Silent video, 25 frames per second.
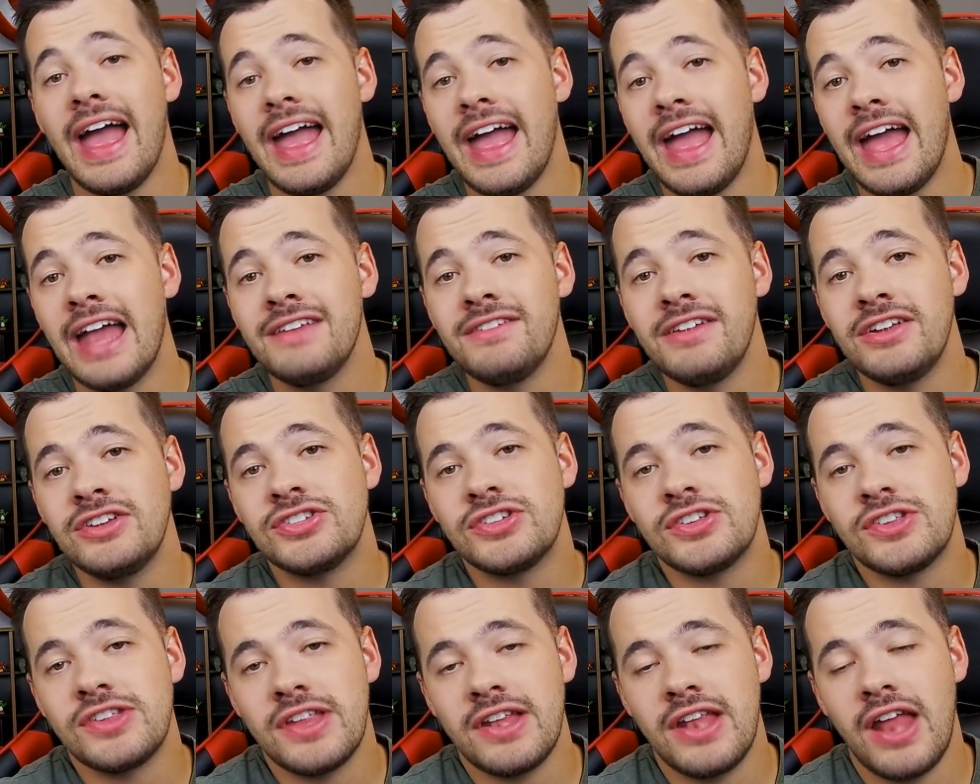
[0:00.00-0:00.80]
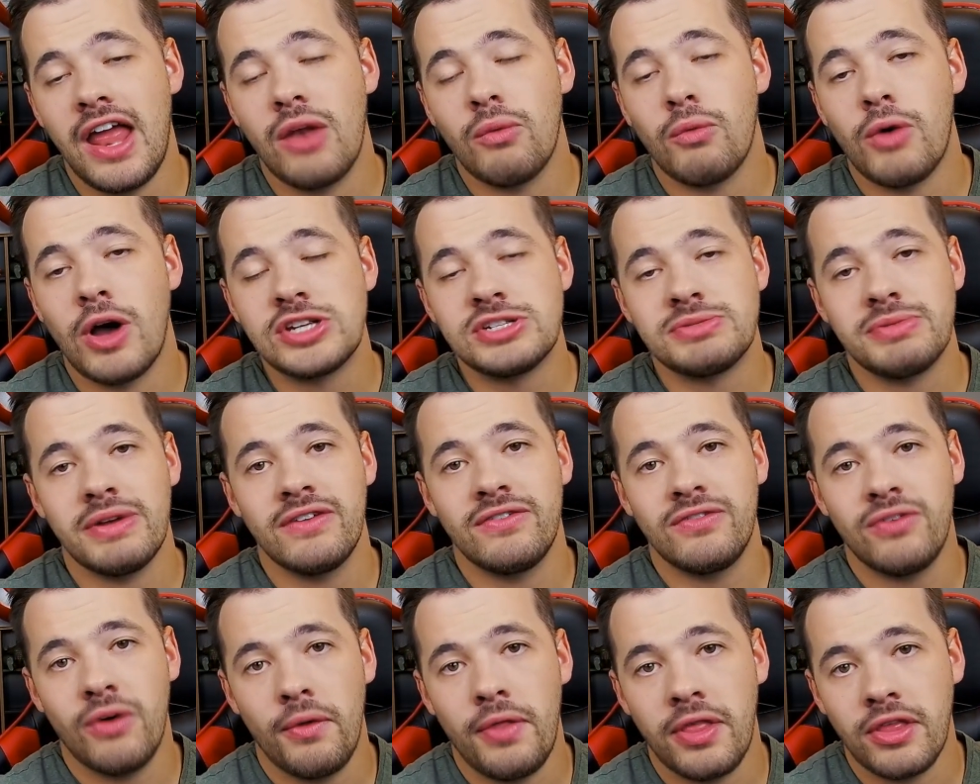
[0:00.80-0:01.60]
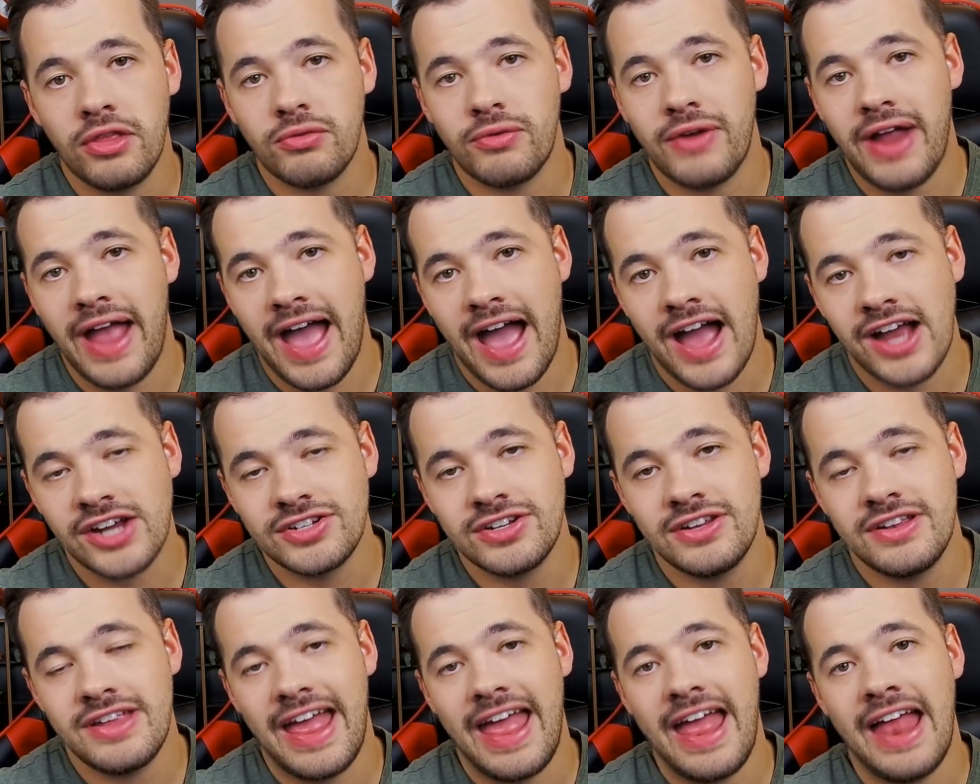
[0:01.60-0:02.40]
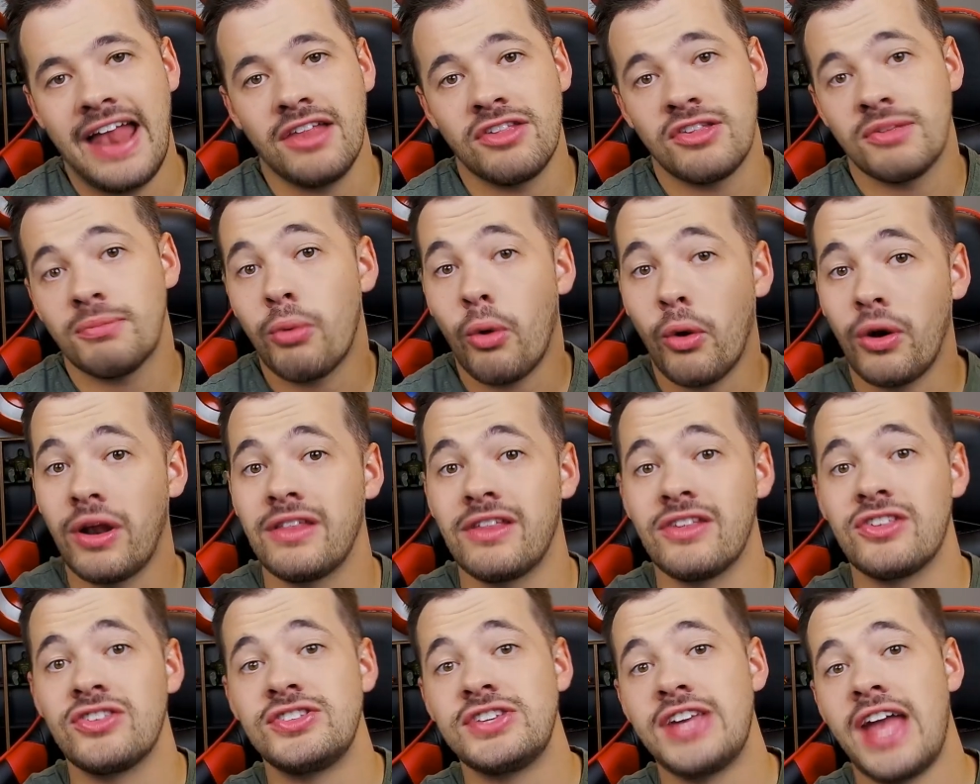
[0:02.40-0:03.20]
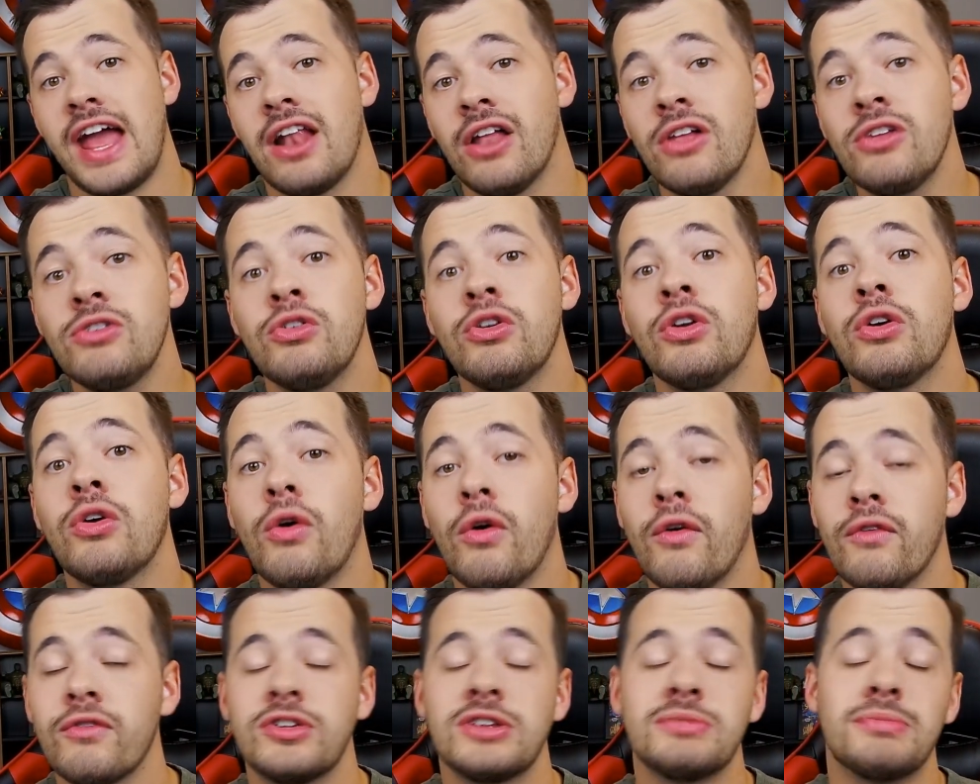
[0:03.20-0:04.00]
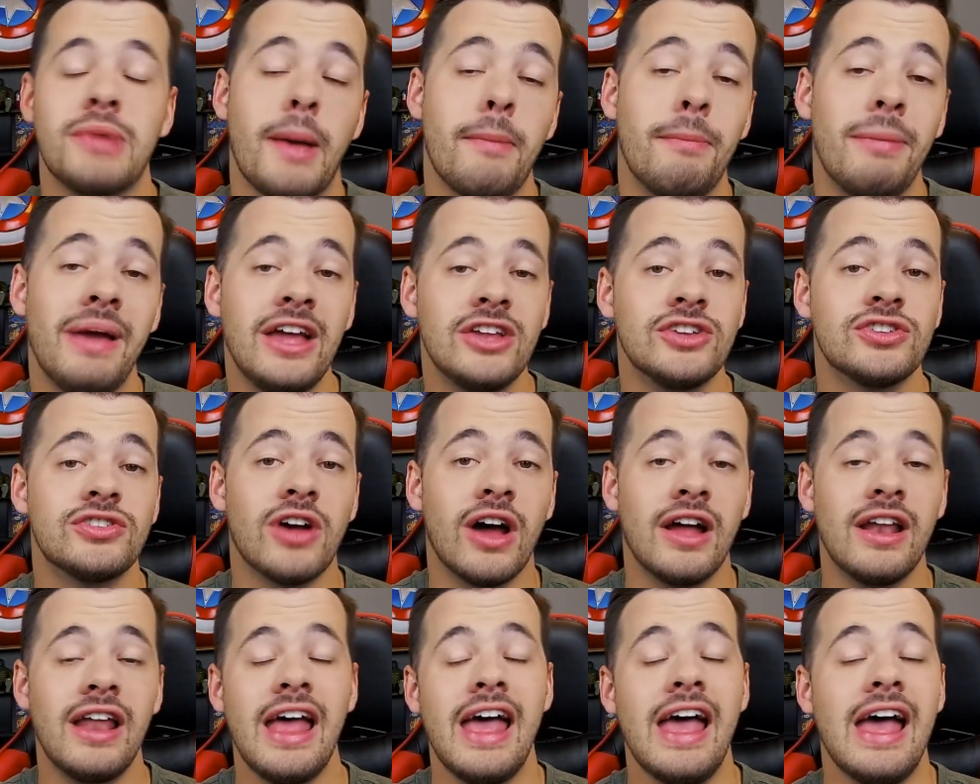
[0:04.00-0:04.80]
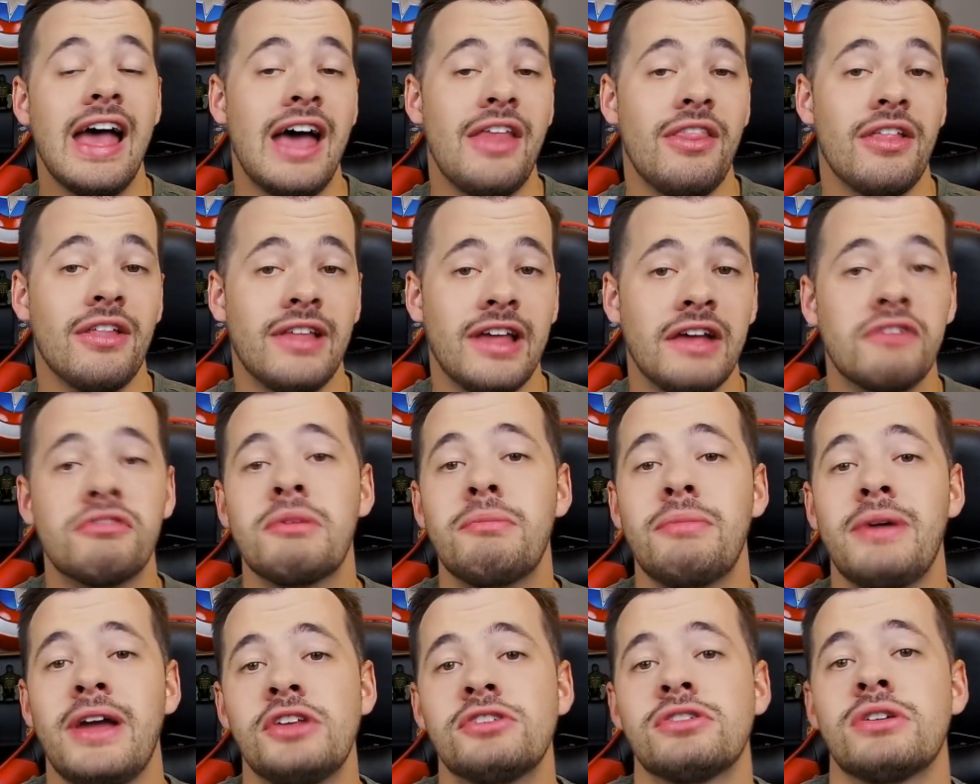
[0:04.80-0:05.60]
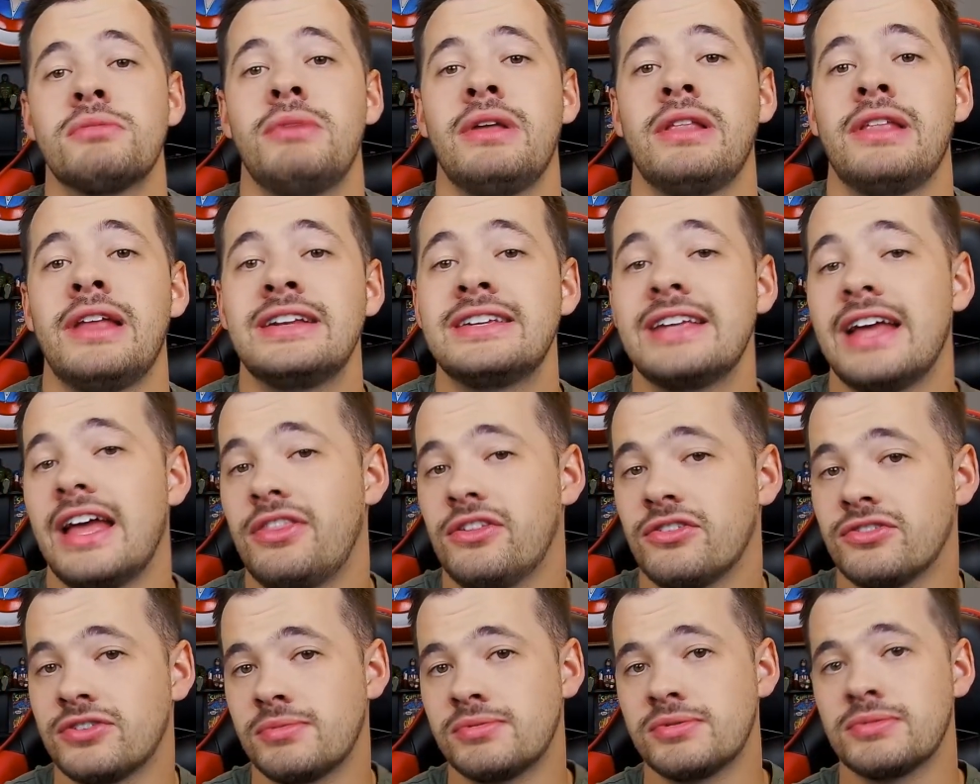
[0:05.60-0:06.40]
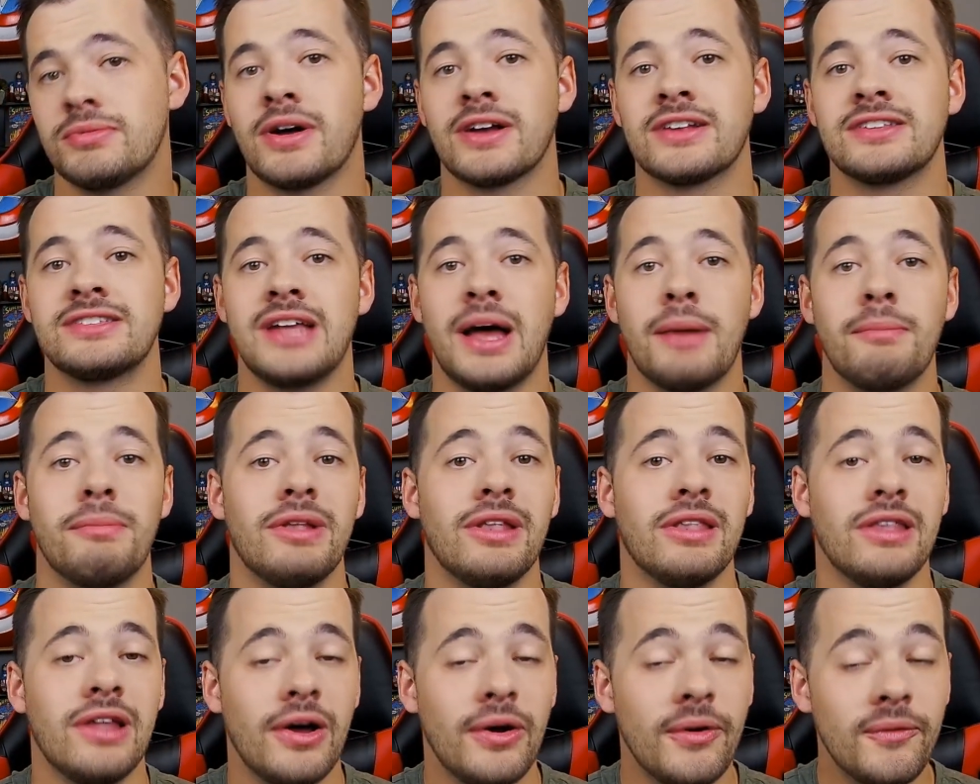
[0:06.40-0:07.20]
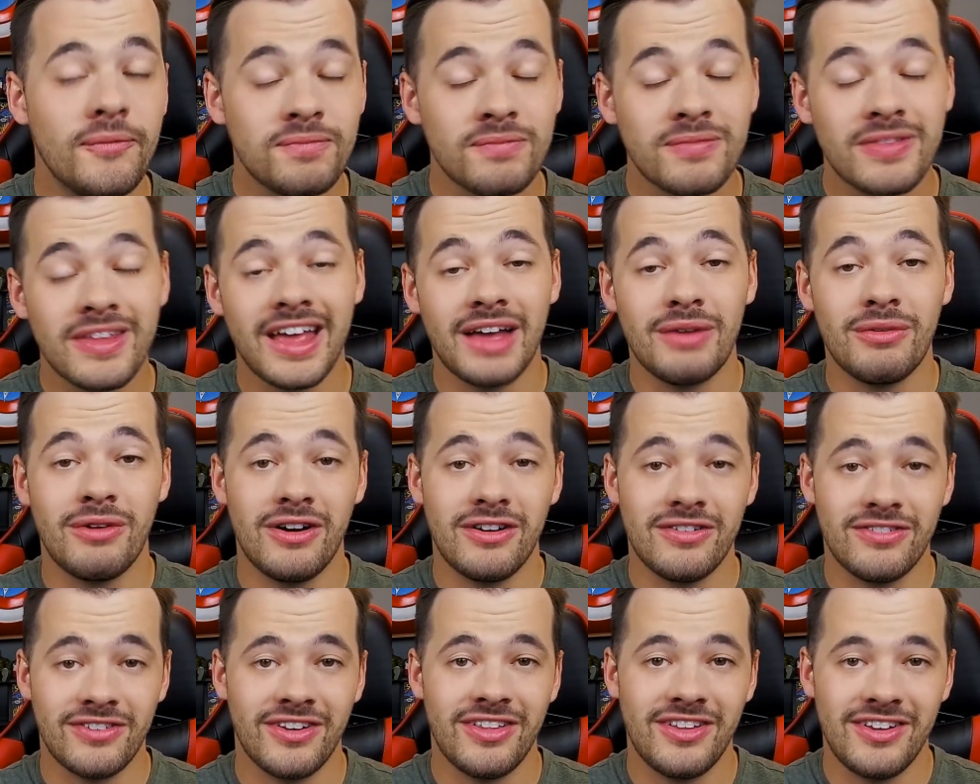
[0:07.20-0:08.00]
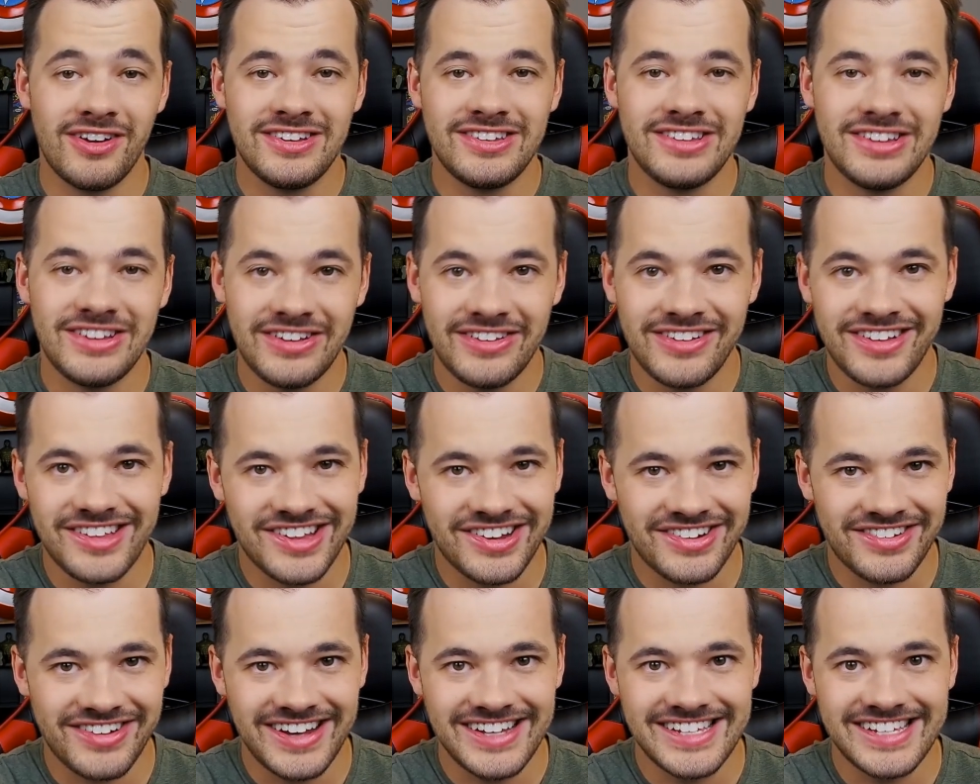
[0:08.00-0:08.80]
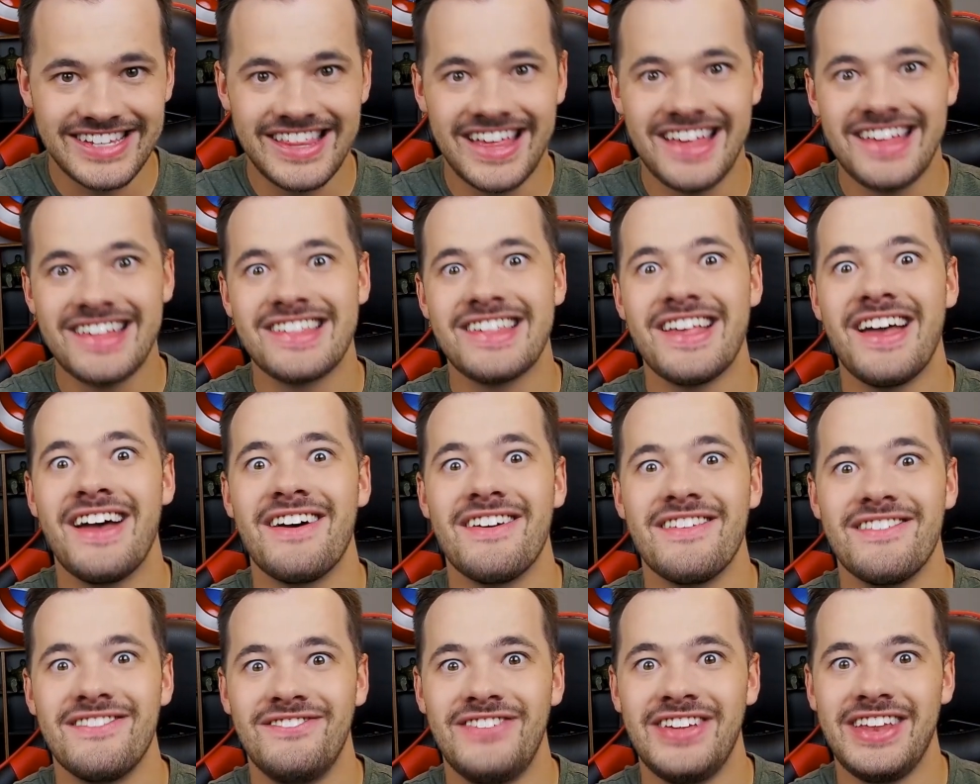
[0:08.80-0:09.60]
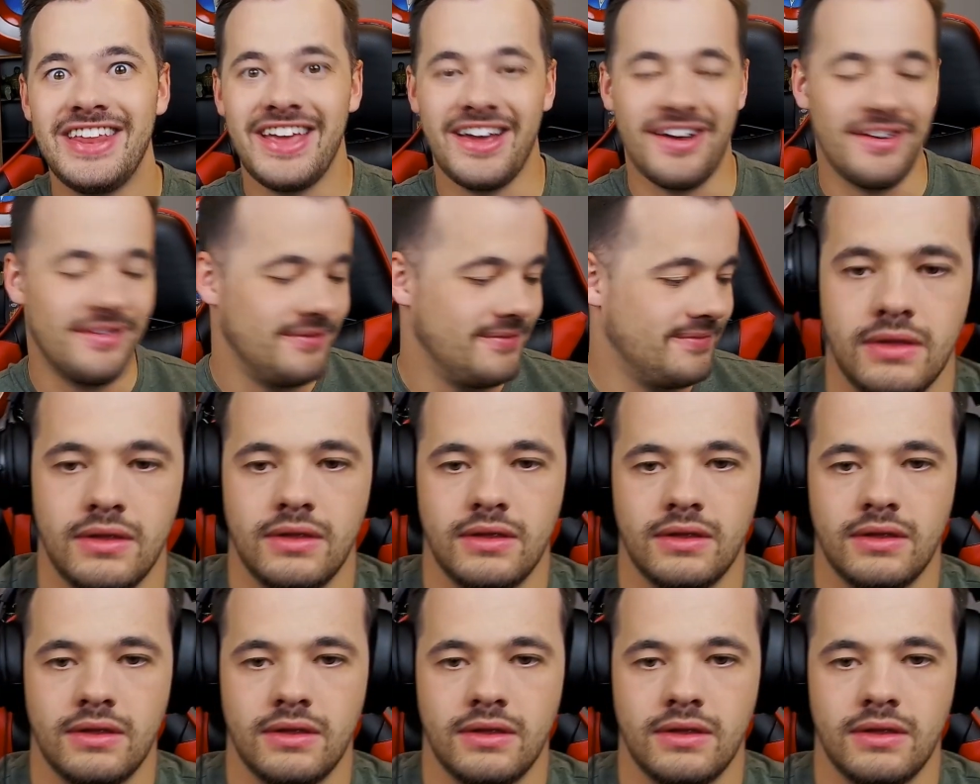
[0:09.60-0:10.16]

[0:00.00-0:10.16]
And if you're interested in watching my full length reaction and supporting this channel, you can go over to my Patreon. The link for Patreon will be linked in the description box down below. Without further ado, let's get right into this video.